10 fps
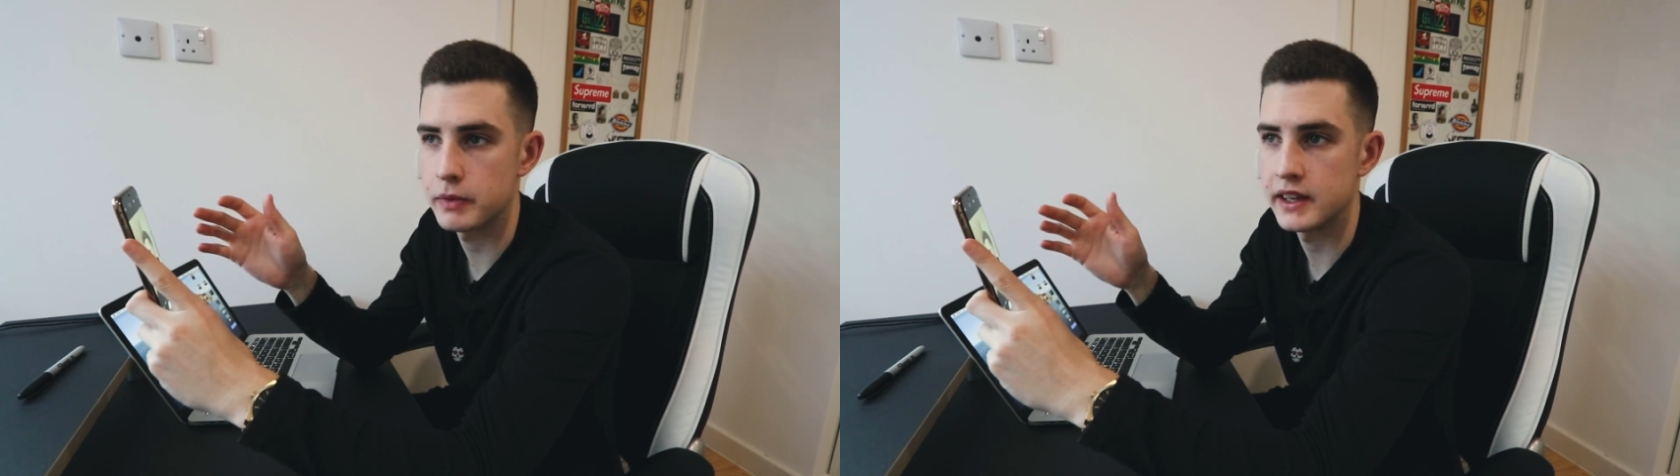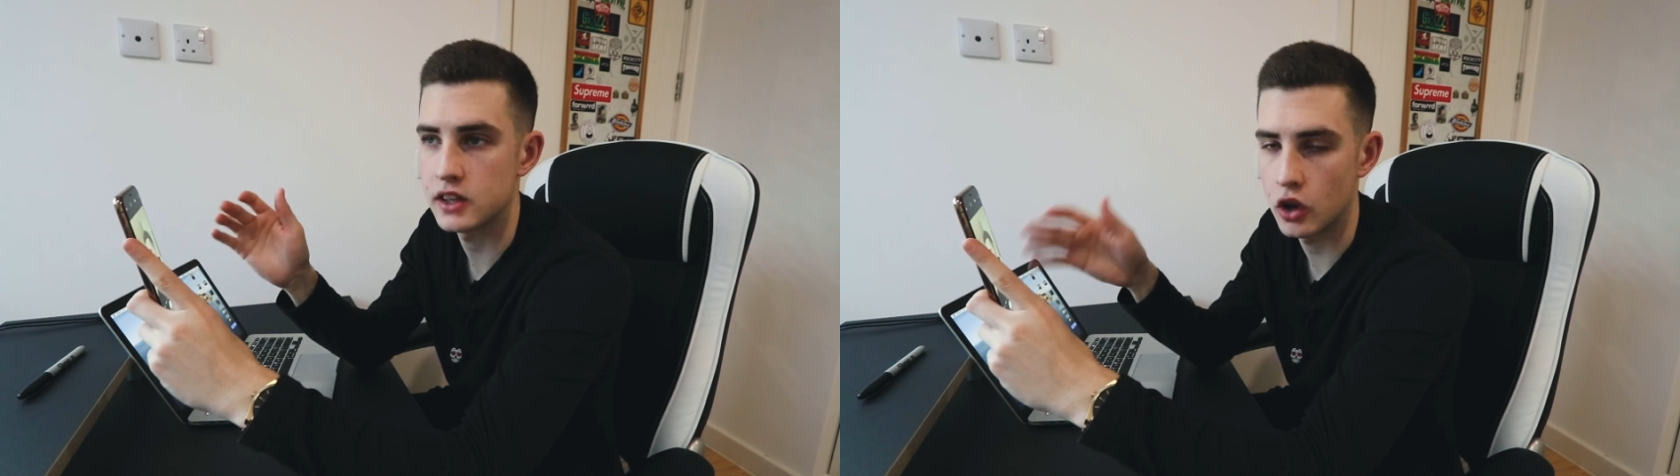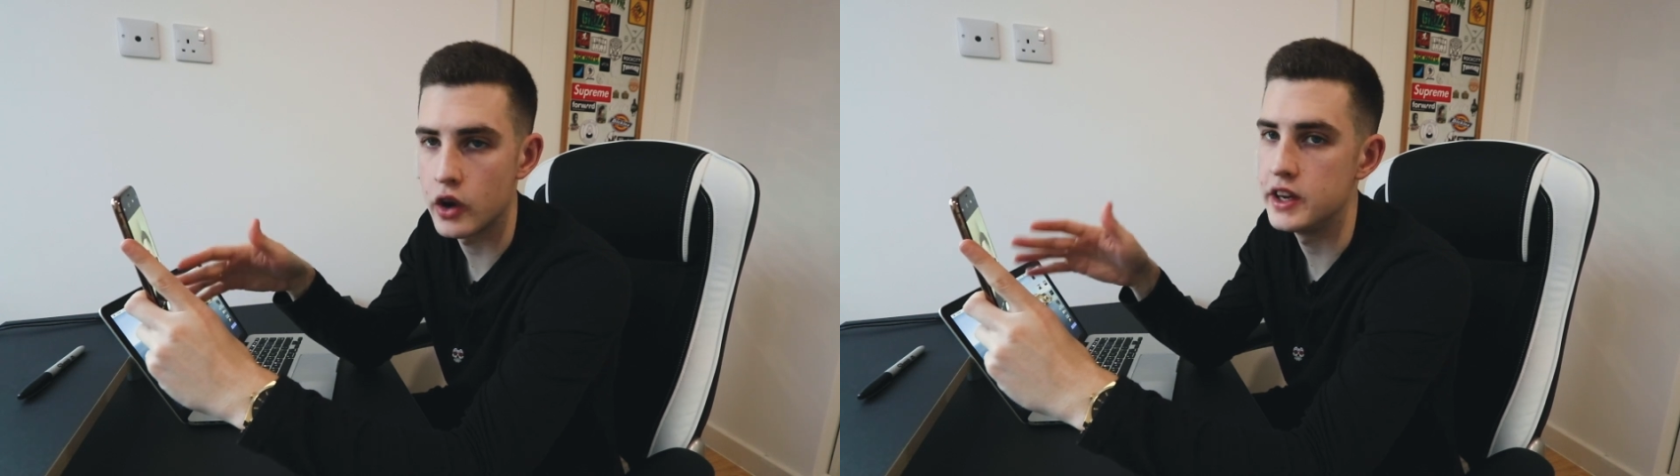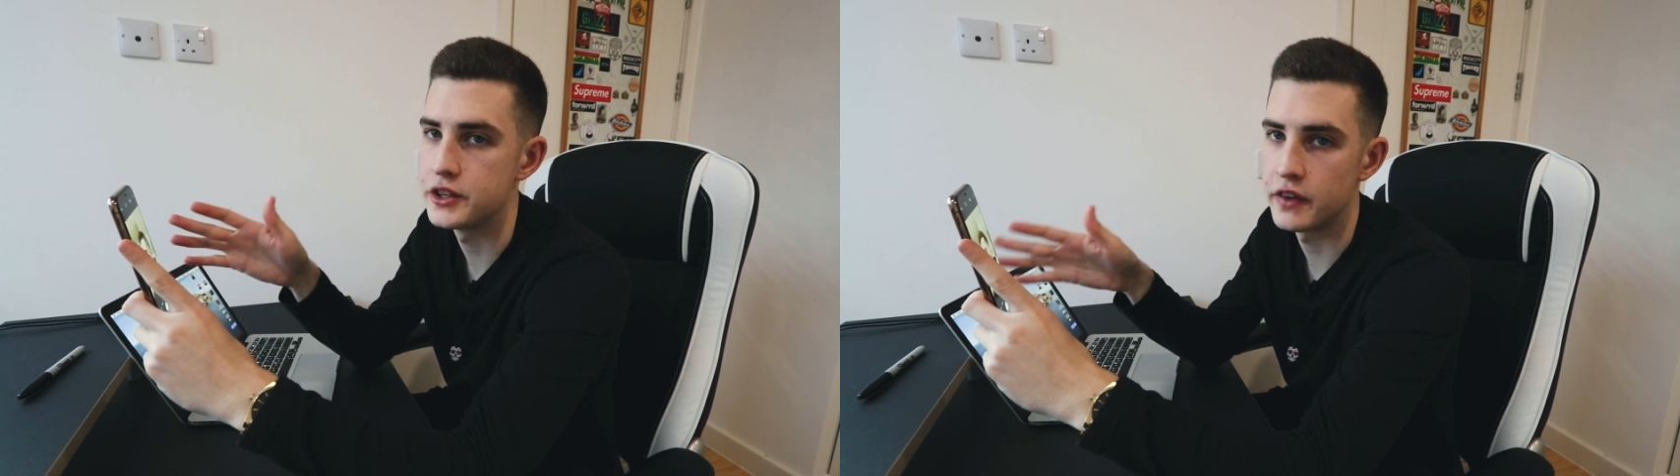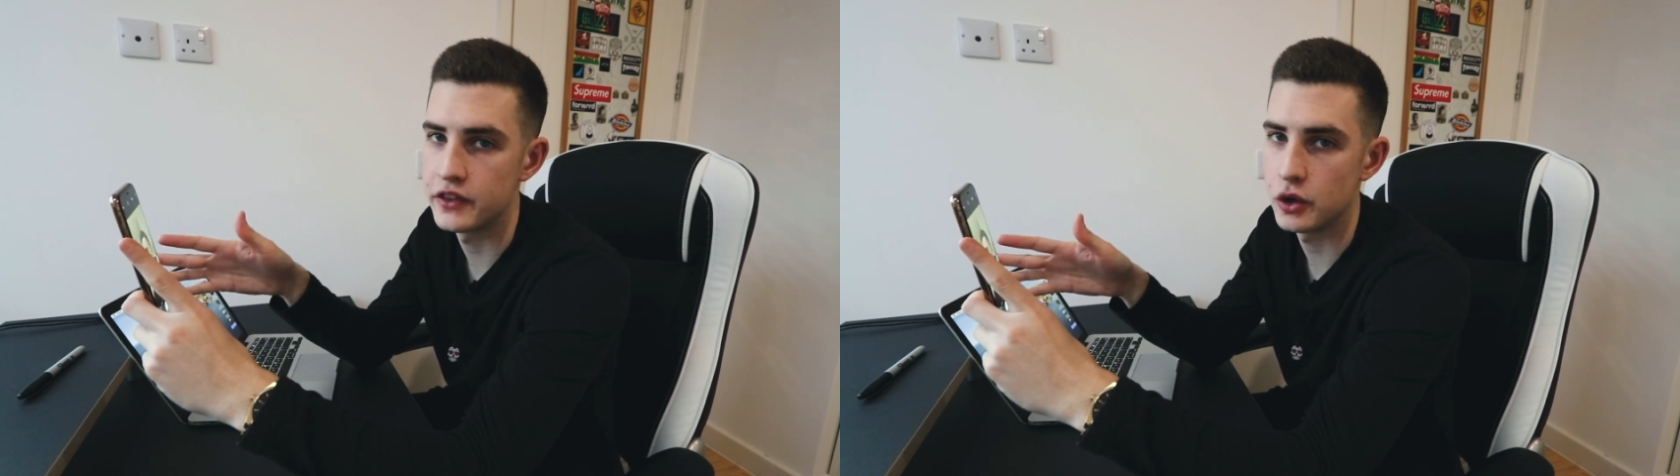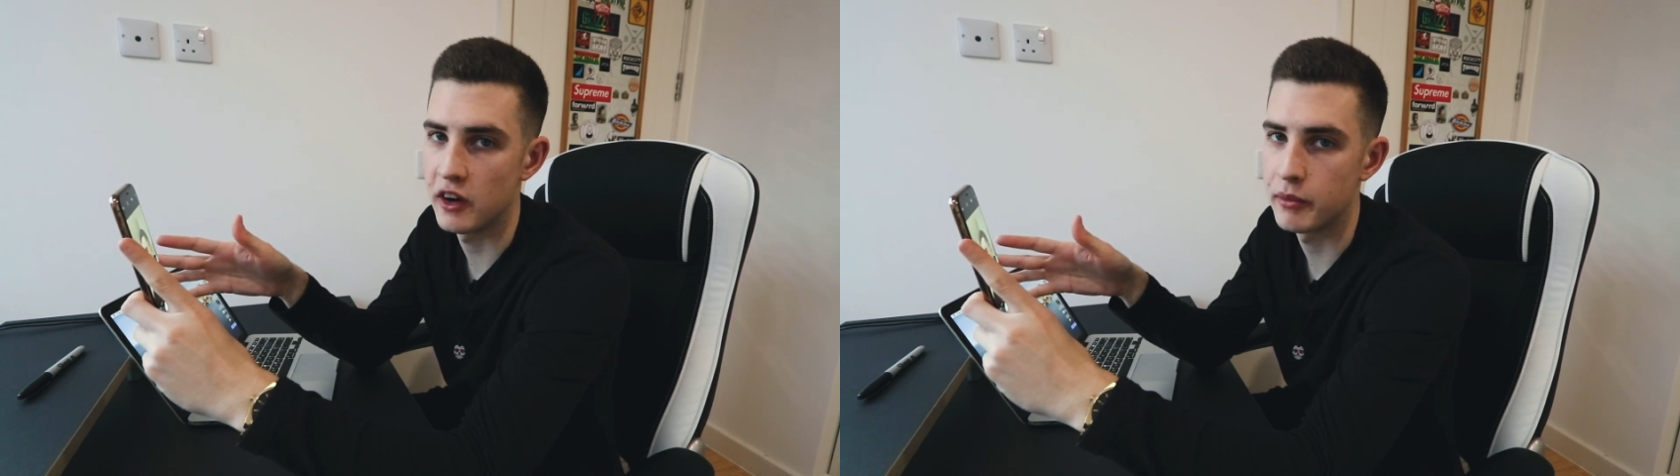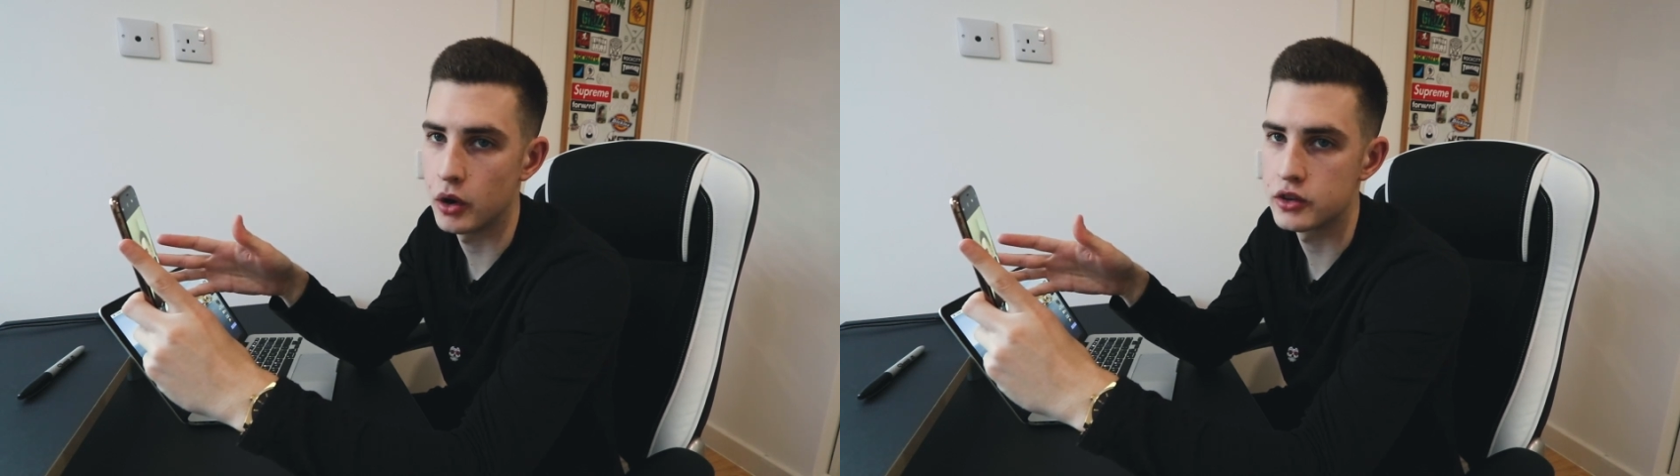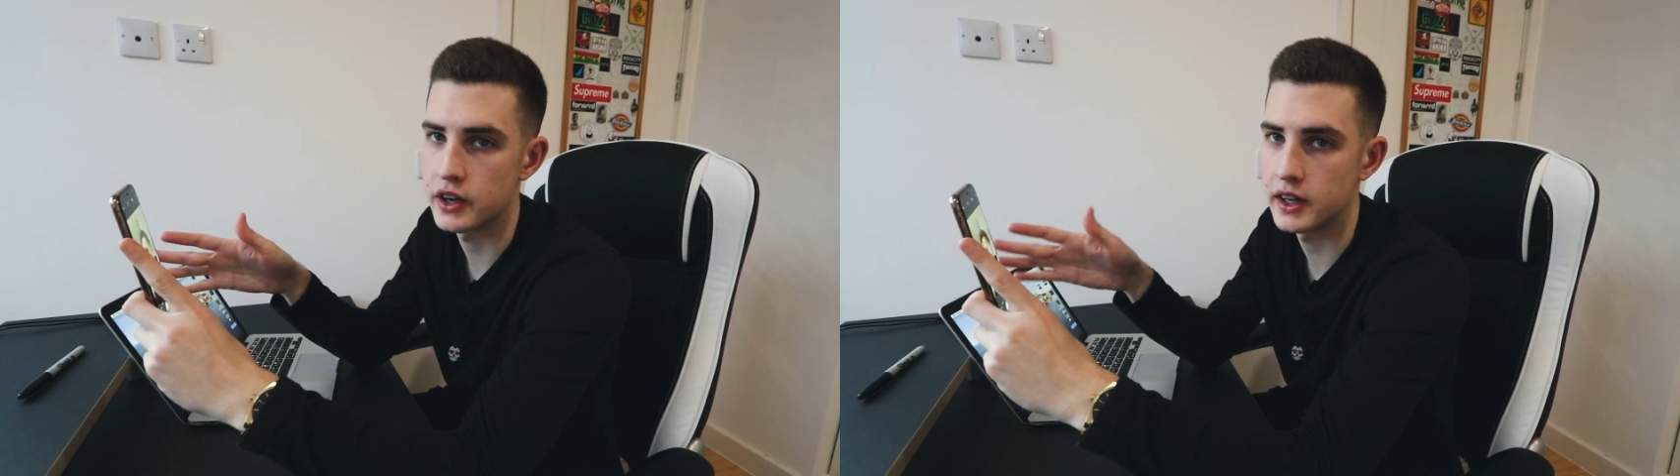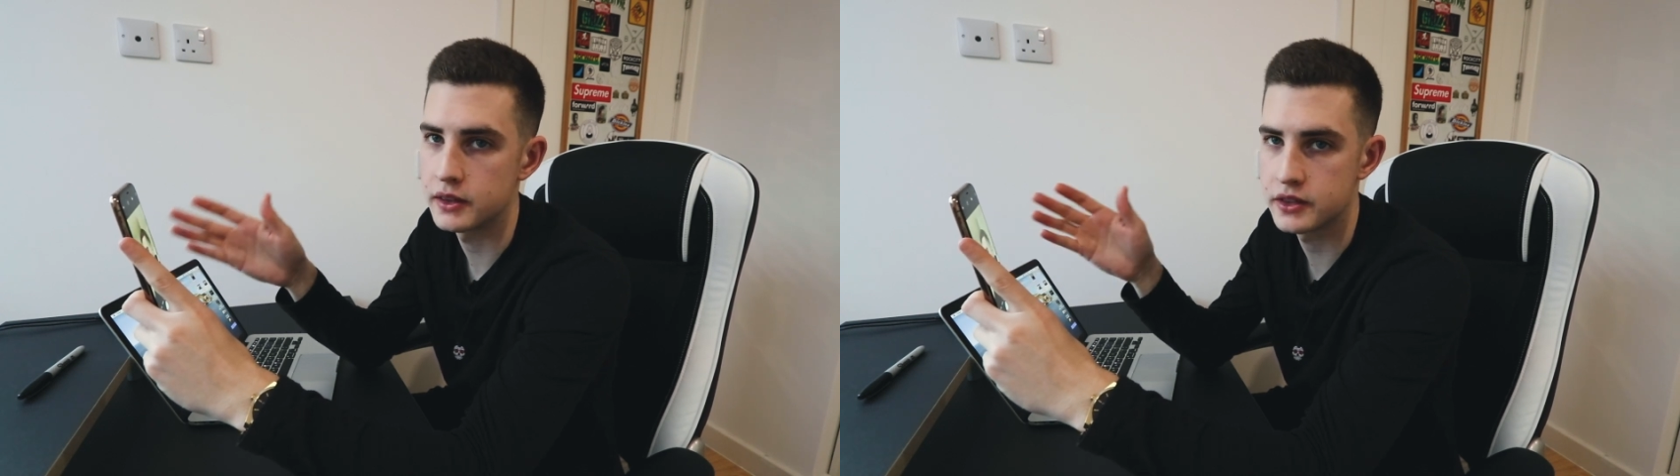It's a lot easier if you do have portrait.